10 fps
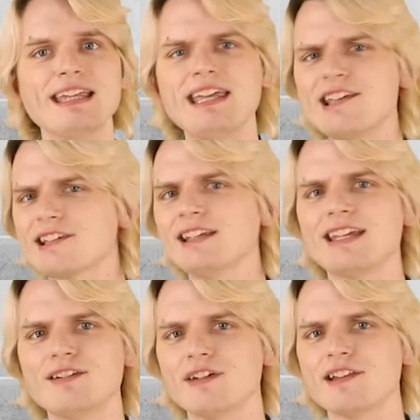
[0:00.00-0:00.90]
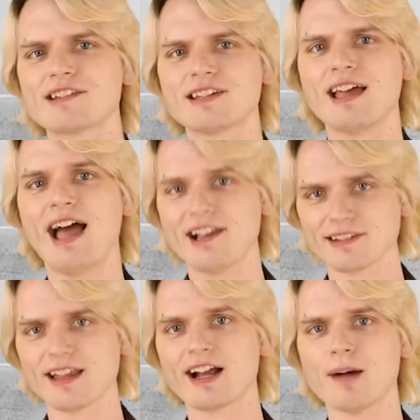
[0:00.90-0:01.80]
easily convinced has
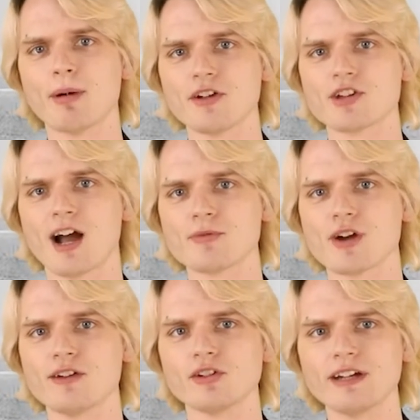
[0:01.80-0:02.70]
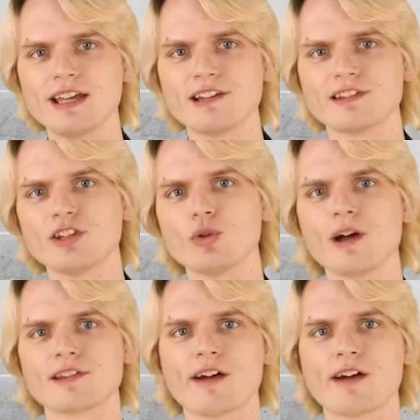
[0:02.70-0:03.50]
a leg up on time travel, it is the U S